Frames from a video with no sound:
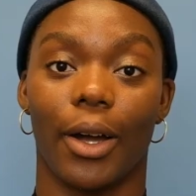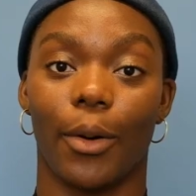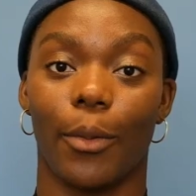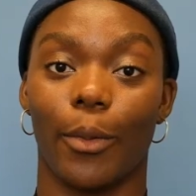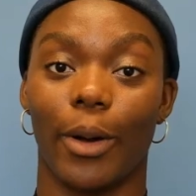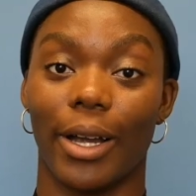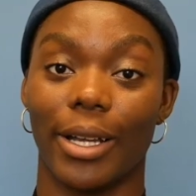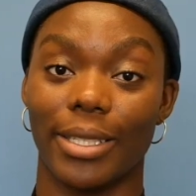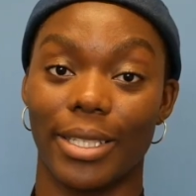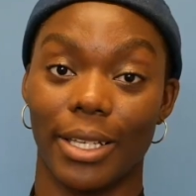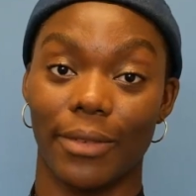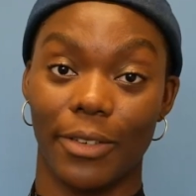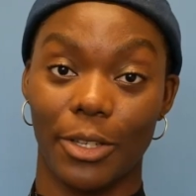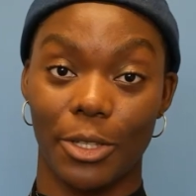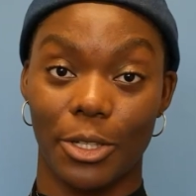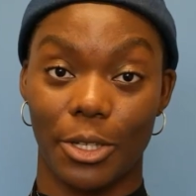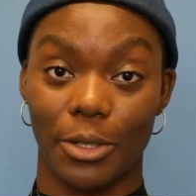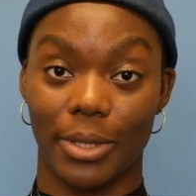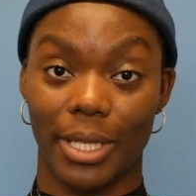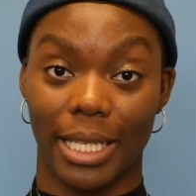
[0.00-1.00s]
Whereas if you
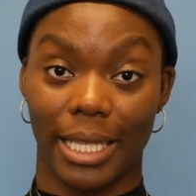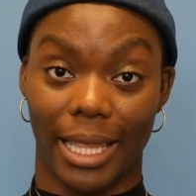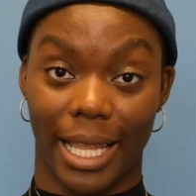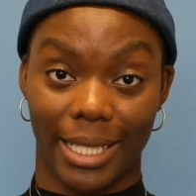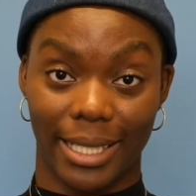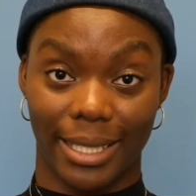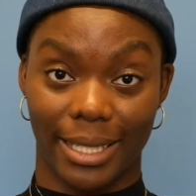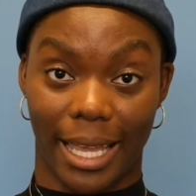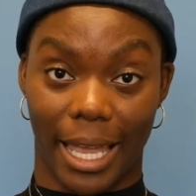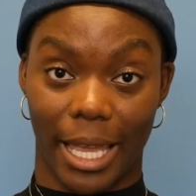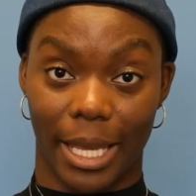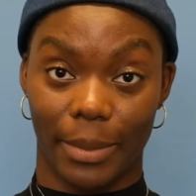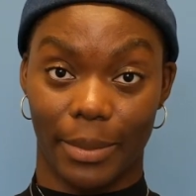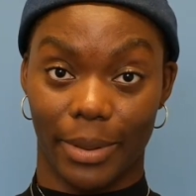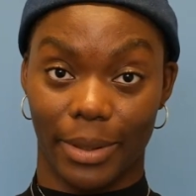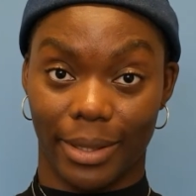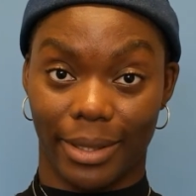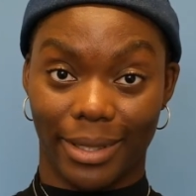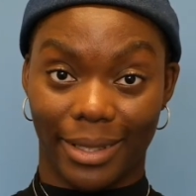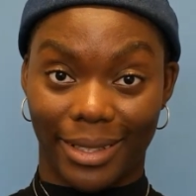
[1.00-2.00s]
shoot in landscape,
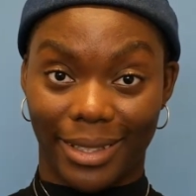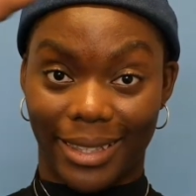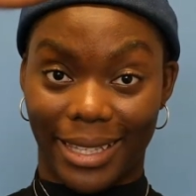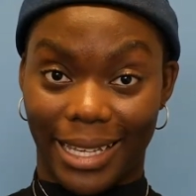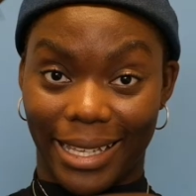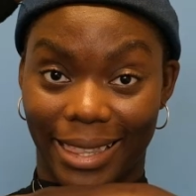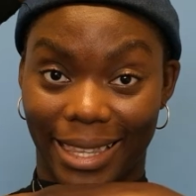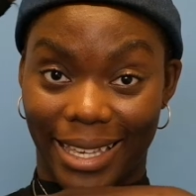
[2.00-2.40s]
like